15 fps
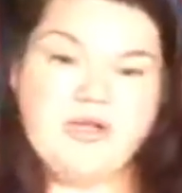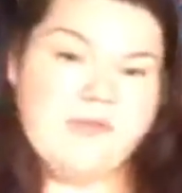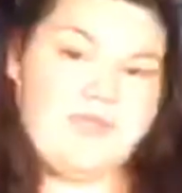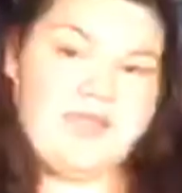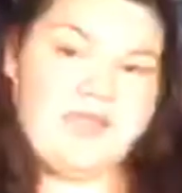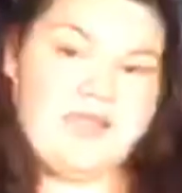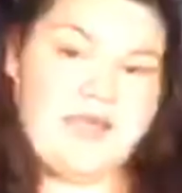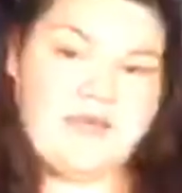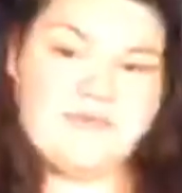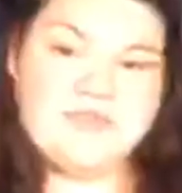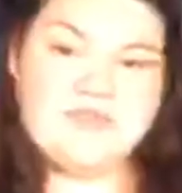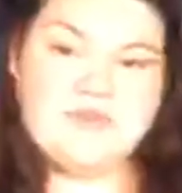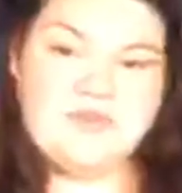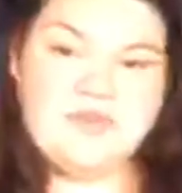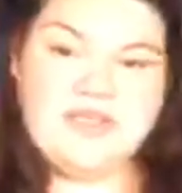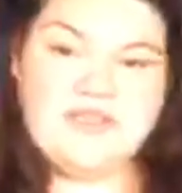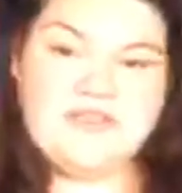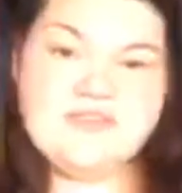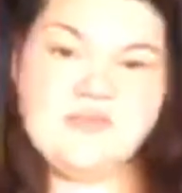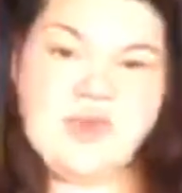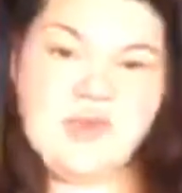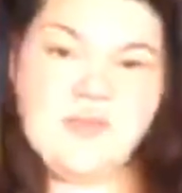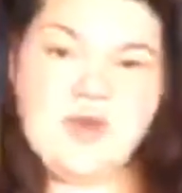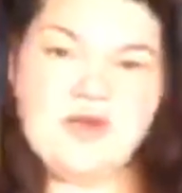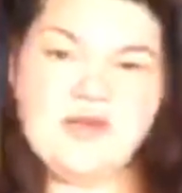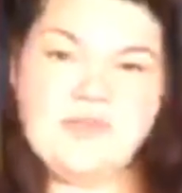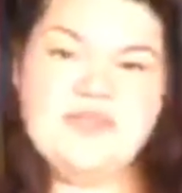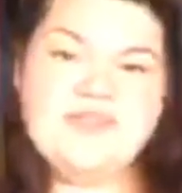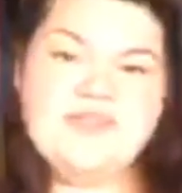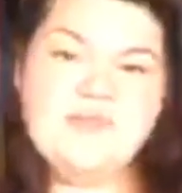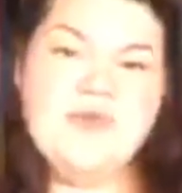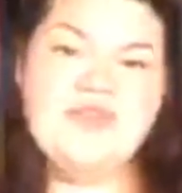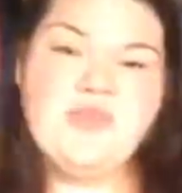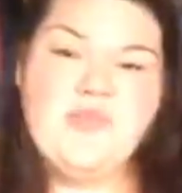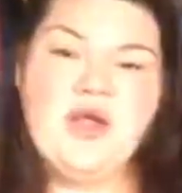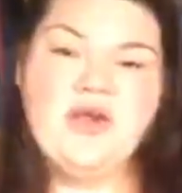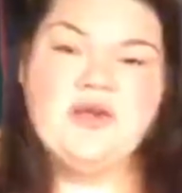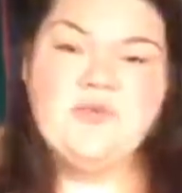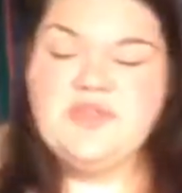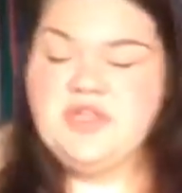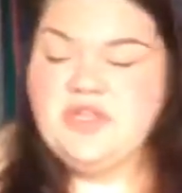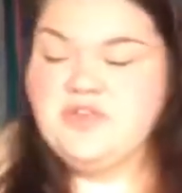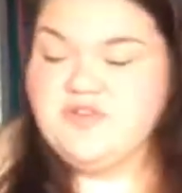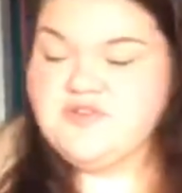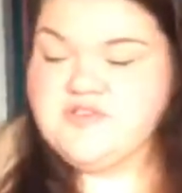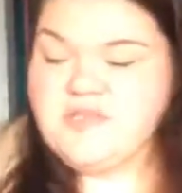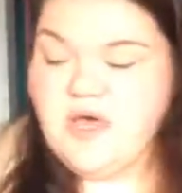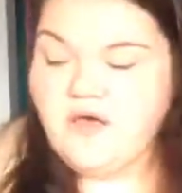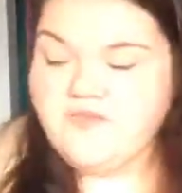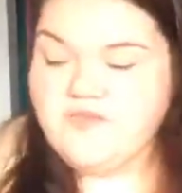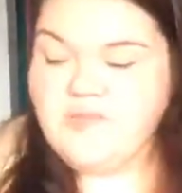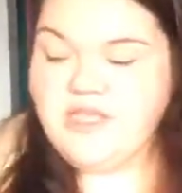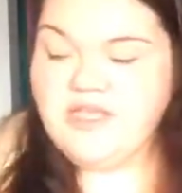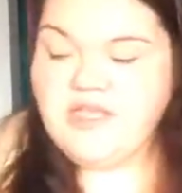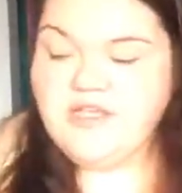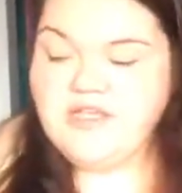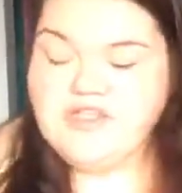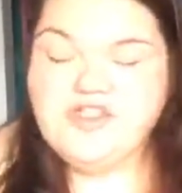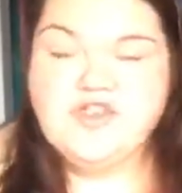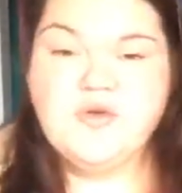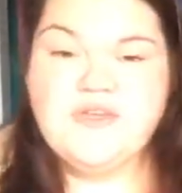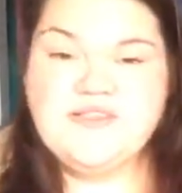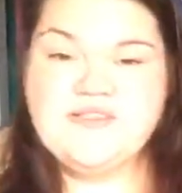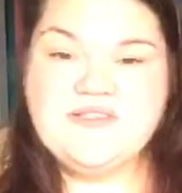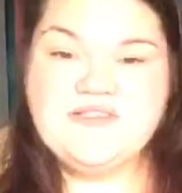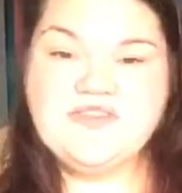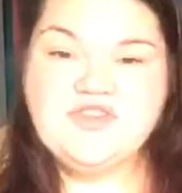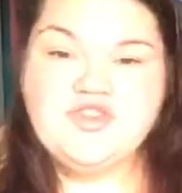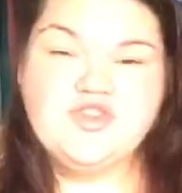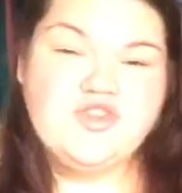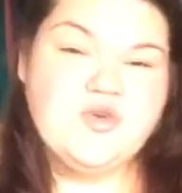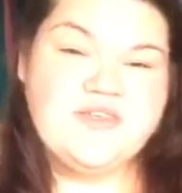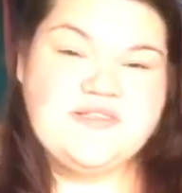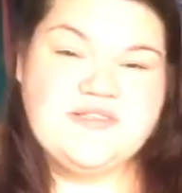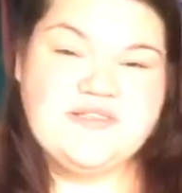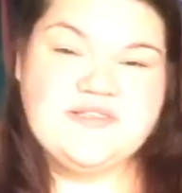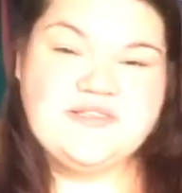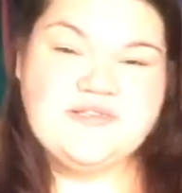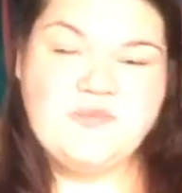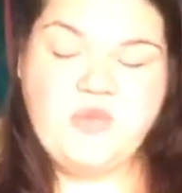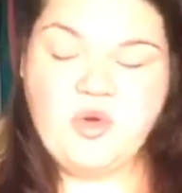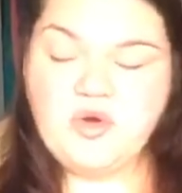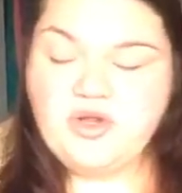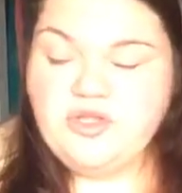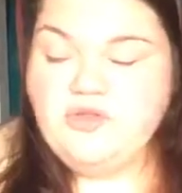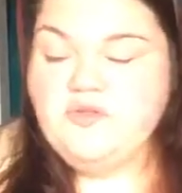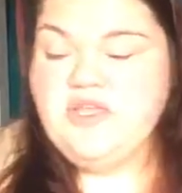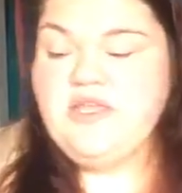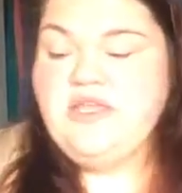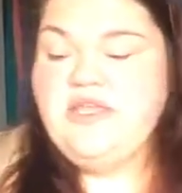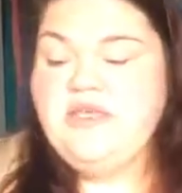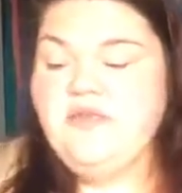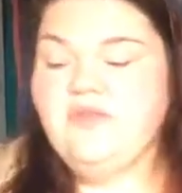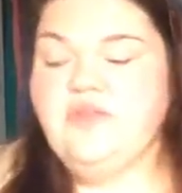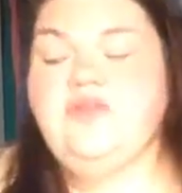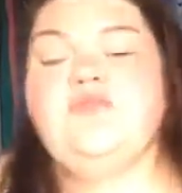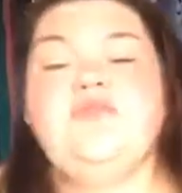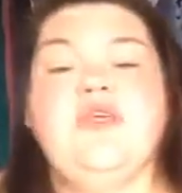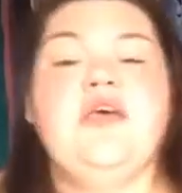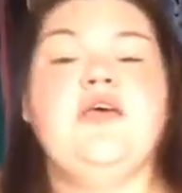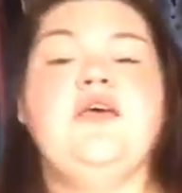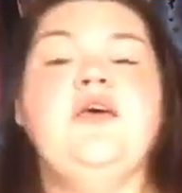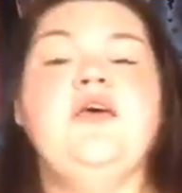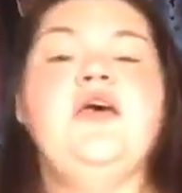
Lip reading: I mean, it absolutely is about partner, but it's about the partner within yourself, and making good choices that support you, that heal you, that